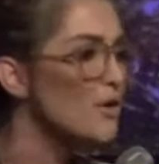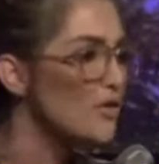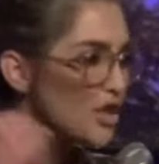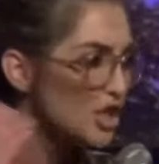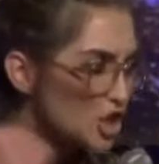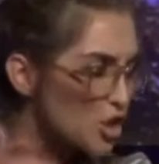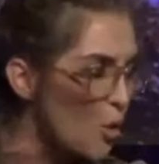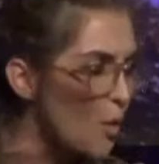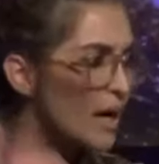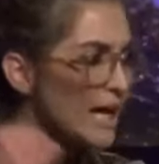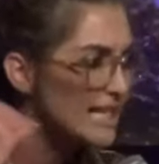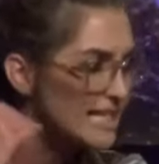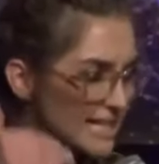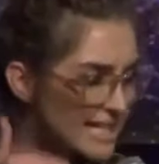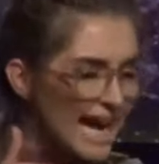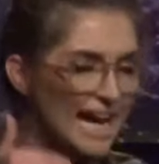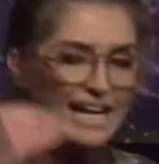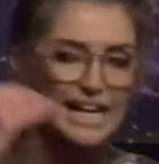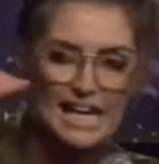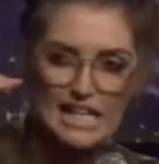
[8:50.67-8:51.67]
the
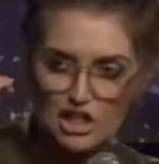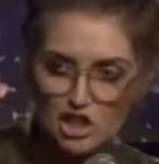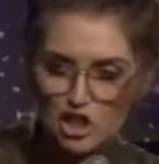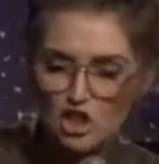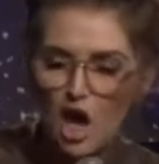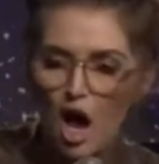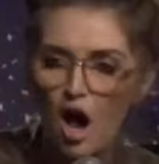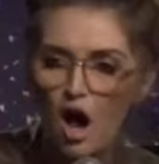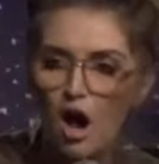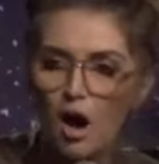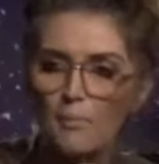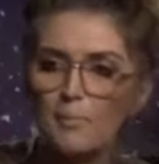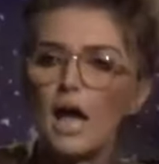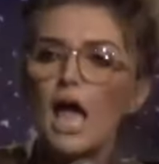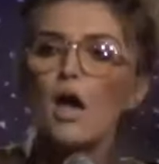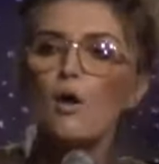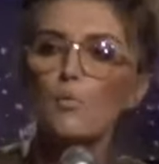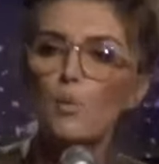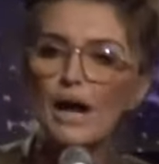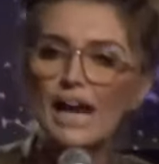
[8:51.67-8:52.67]
22nd Psalm.
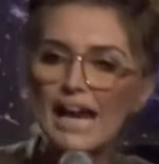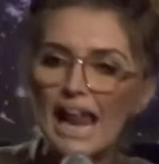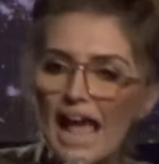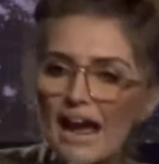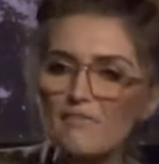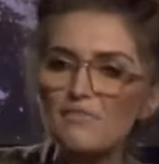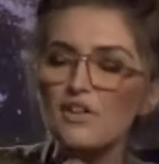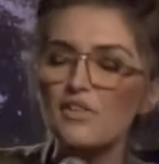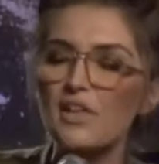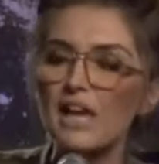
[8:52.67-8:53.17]
Whenever the